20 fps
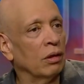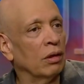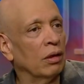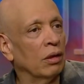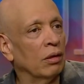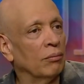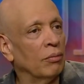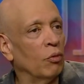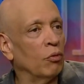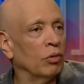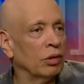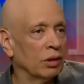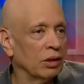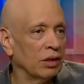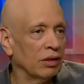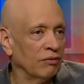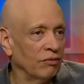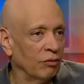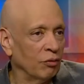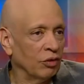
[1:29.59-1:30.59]
Yeah, but we'll
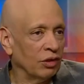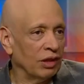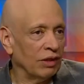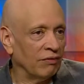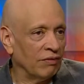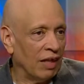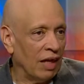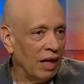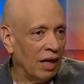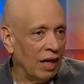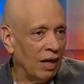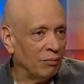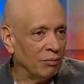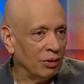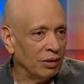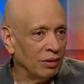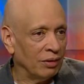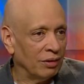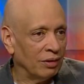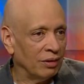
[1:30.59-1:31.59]
see. We'll see if that
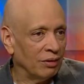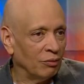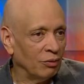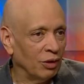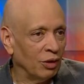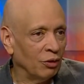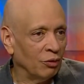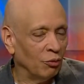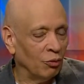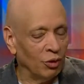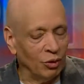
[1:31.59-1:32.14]
happens. We don't.